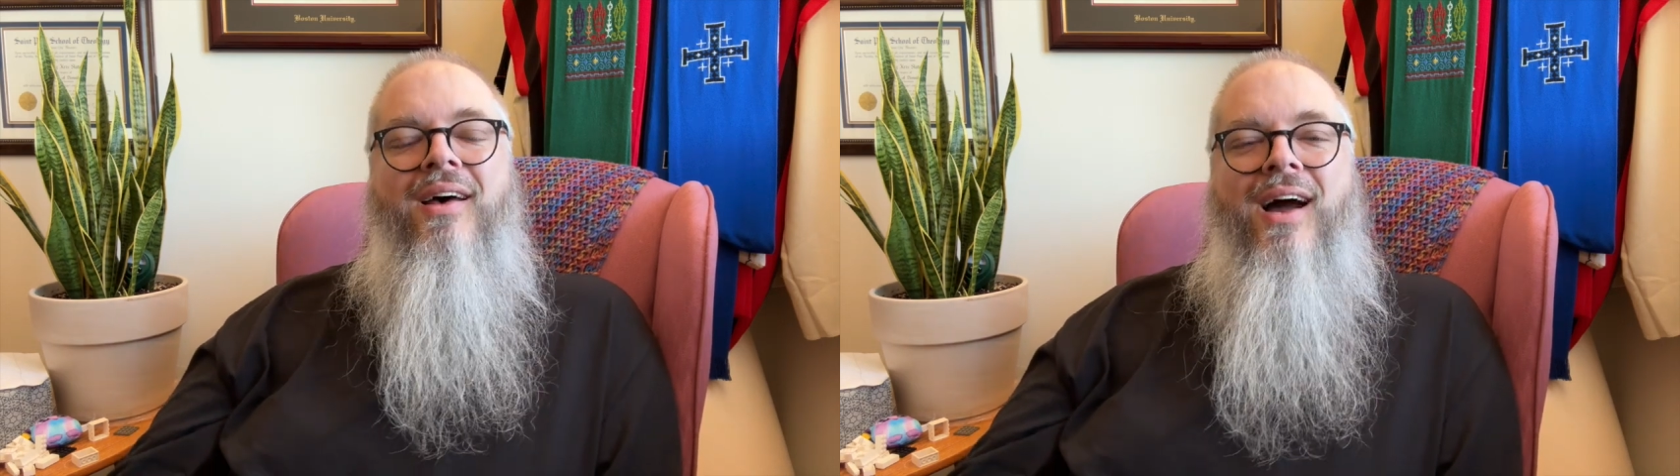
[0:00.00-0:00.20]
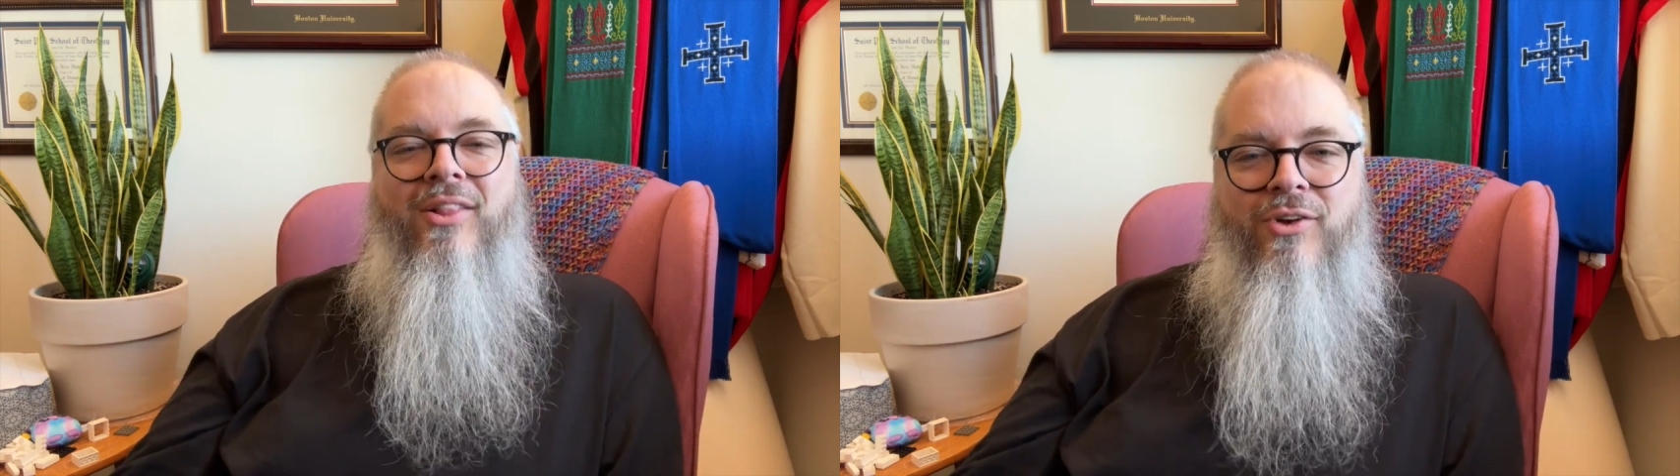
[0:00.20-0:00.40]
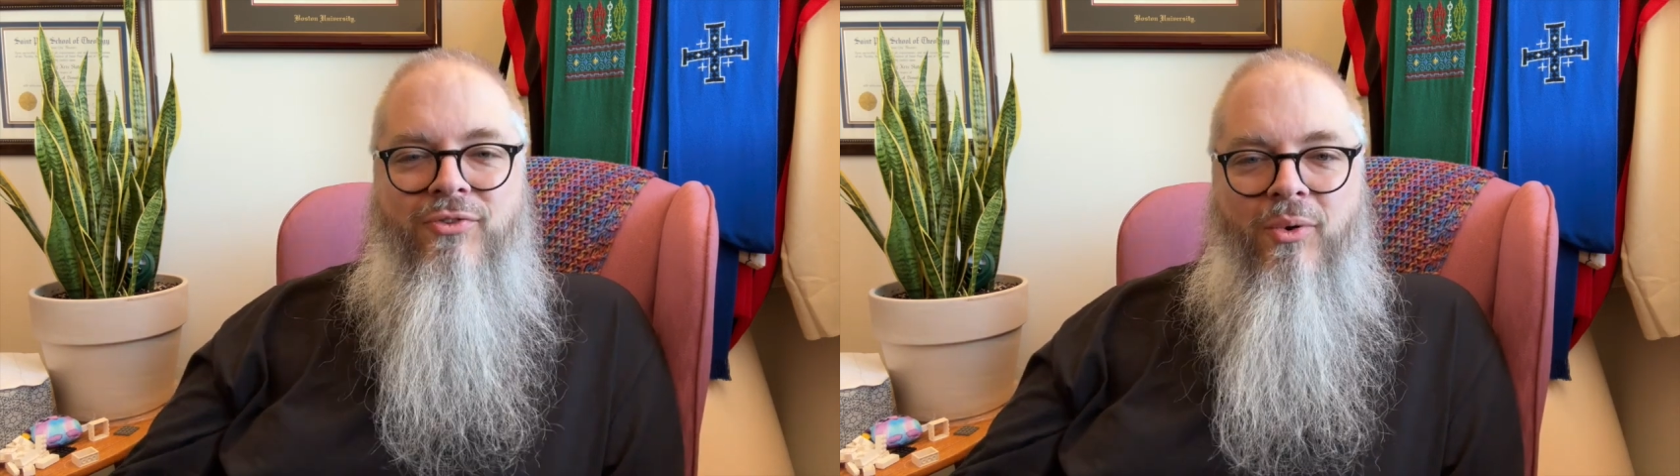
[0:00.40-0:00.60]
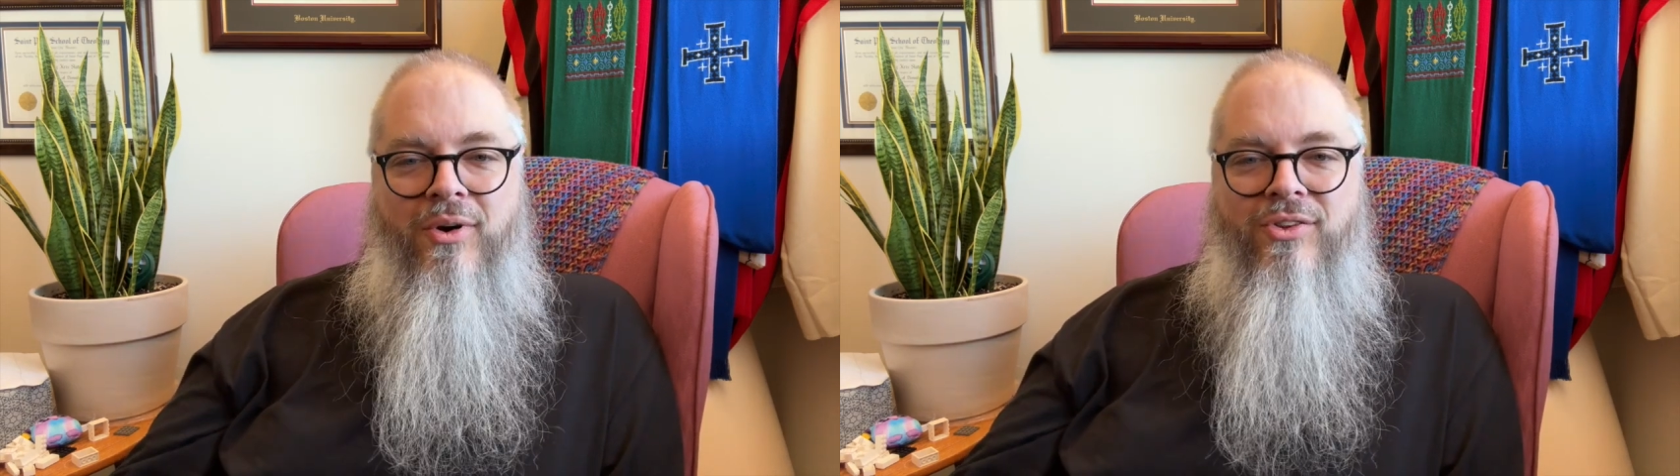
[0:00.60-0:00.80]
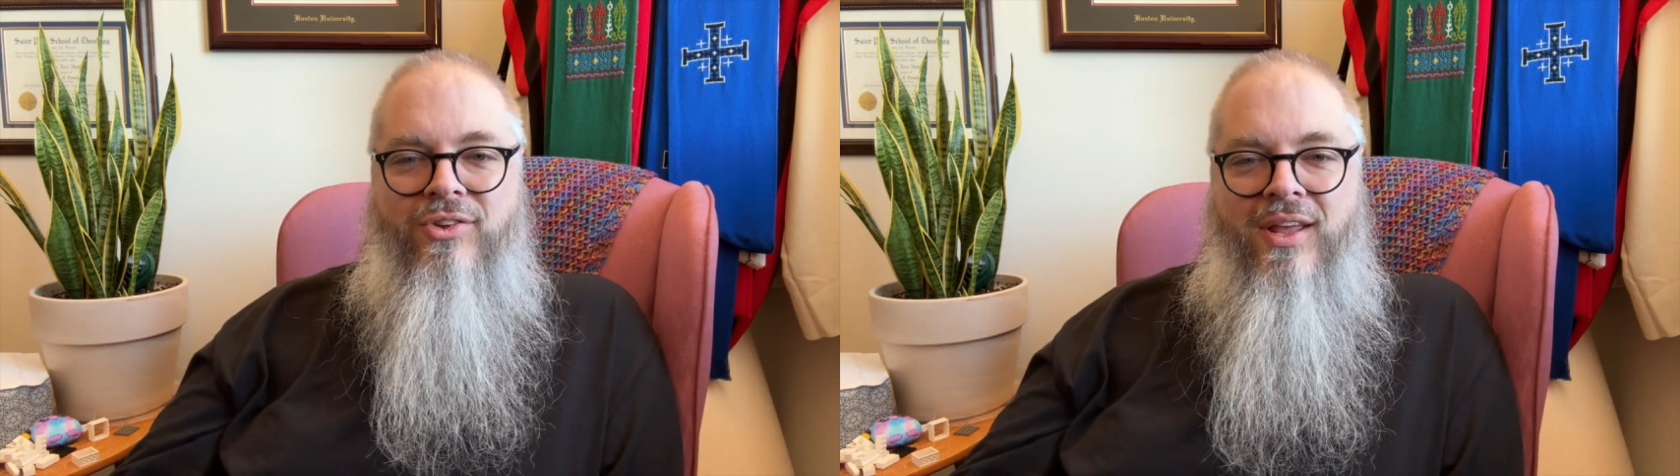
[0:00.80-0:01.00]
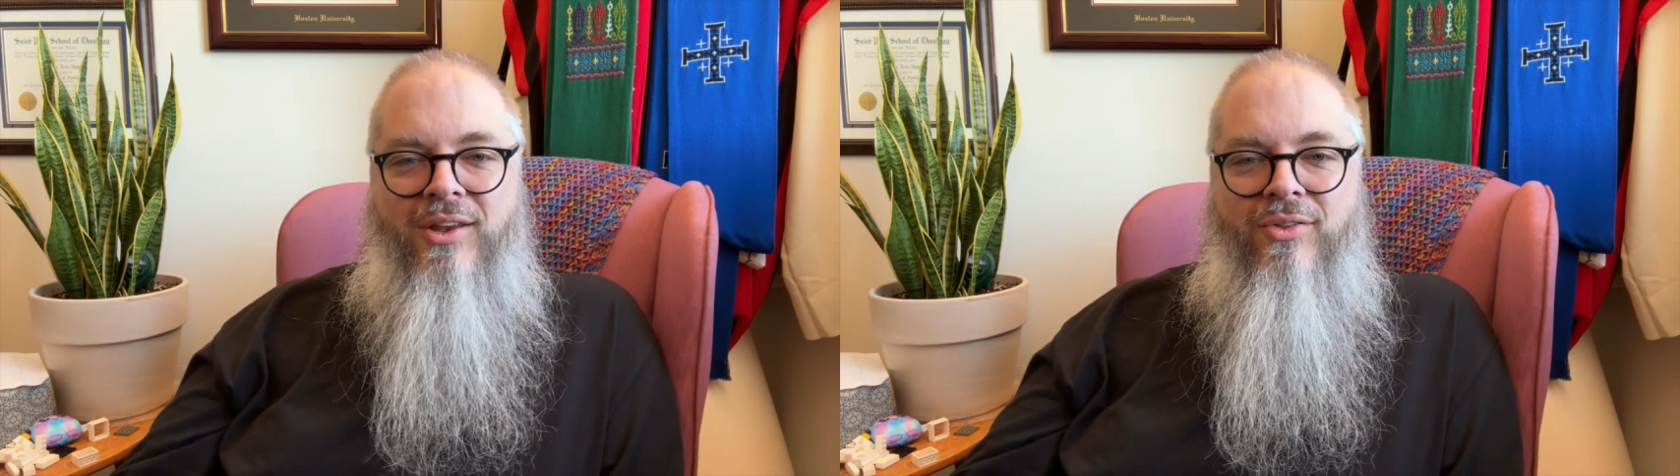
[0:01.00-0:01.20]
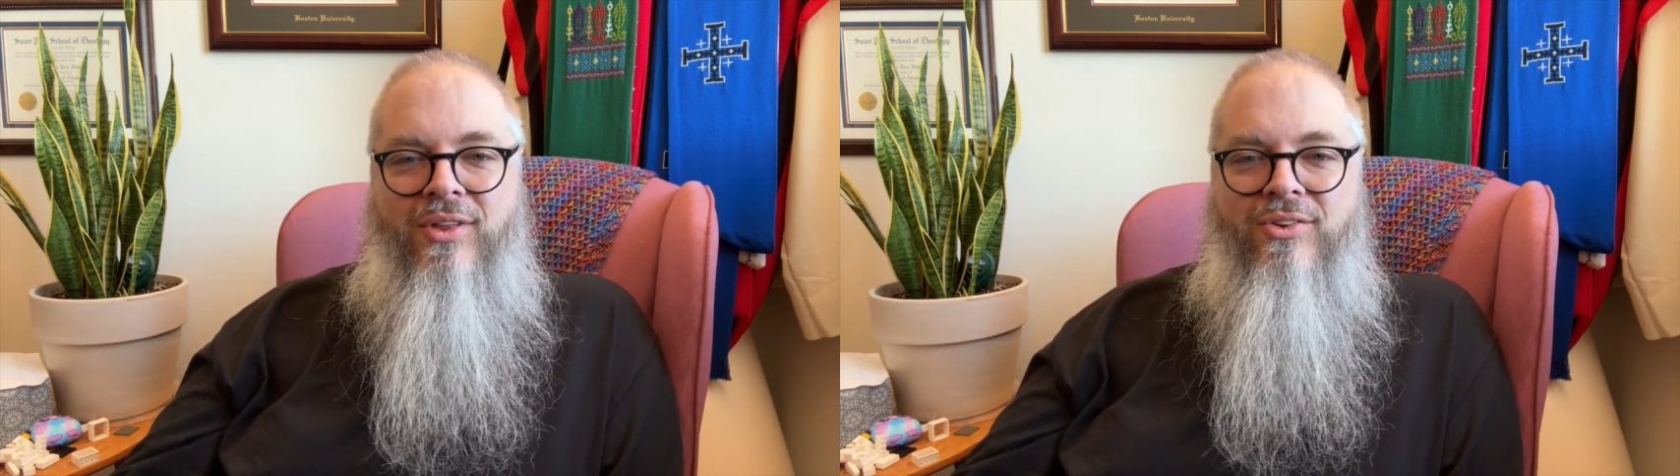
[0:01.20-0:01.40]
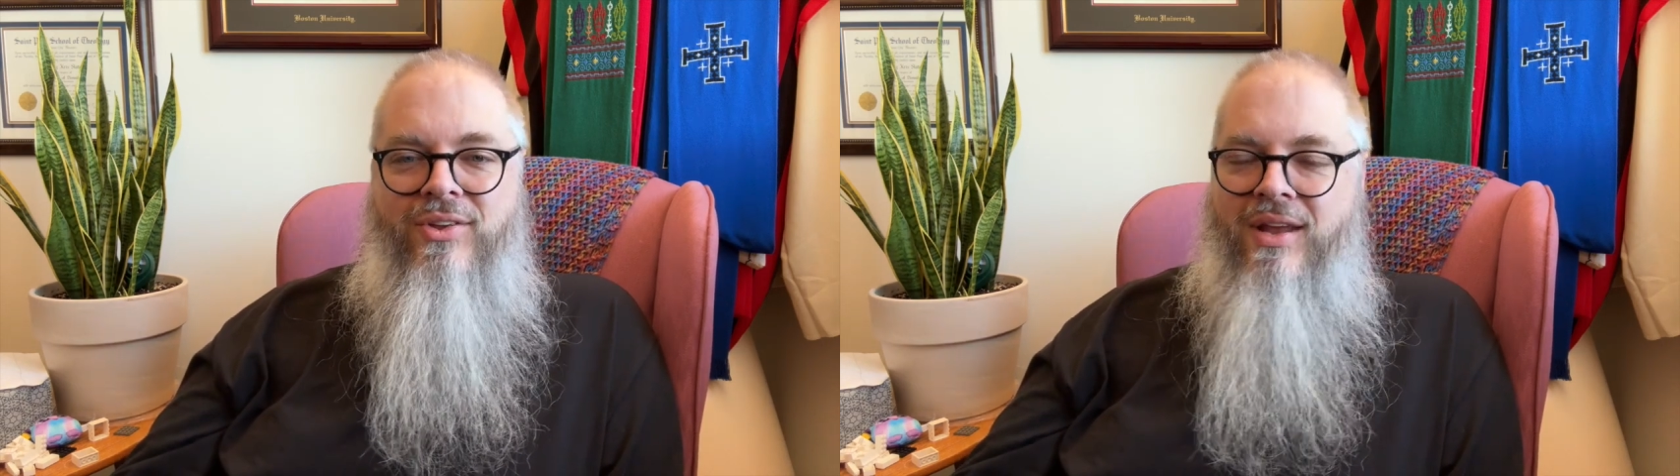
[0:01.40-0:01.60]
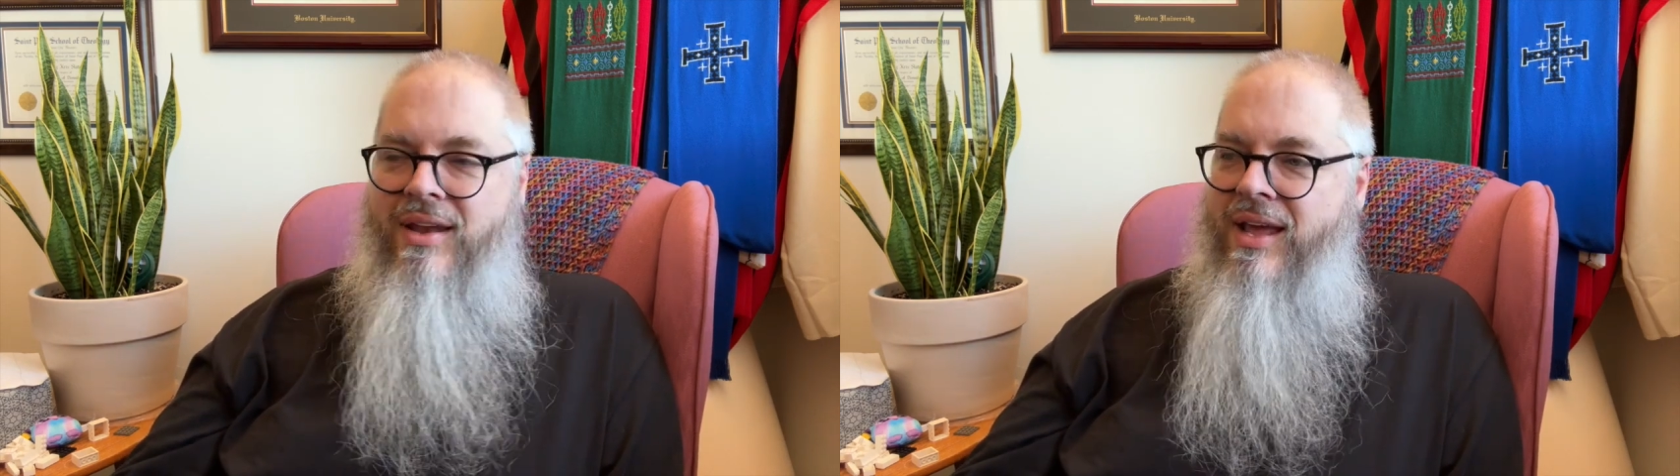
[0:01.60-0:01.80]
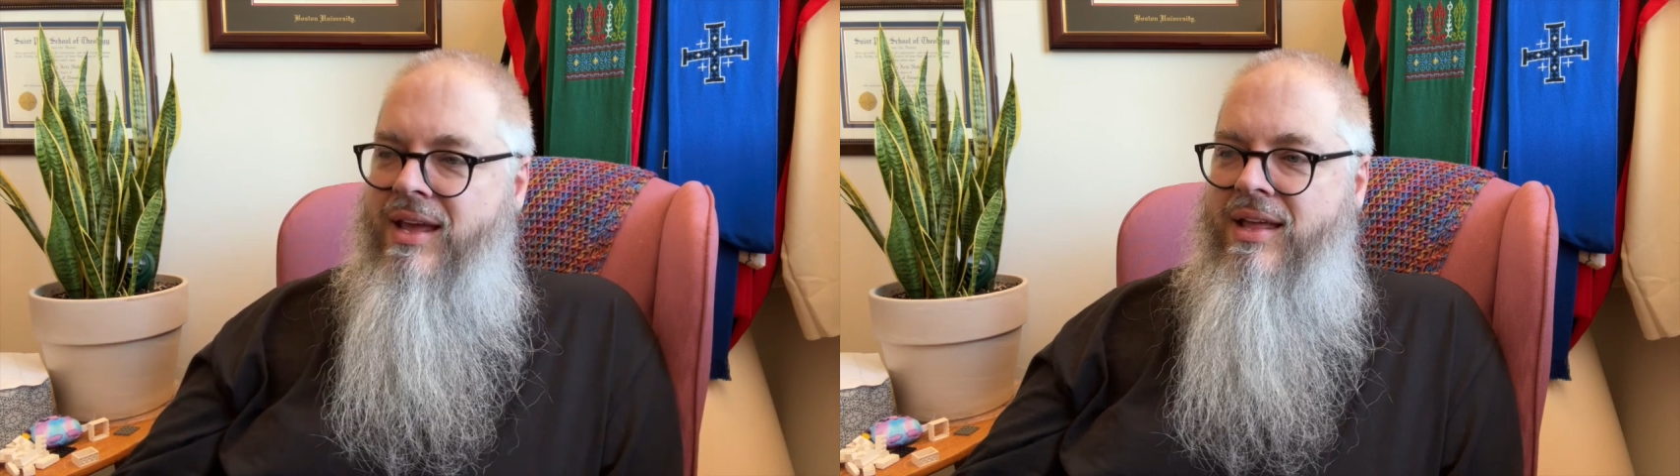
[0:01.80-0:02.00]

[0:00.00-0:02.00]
I look forward to seeing you this Sunday.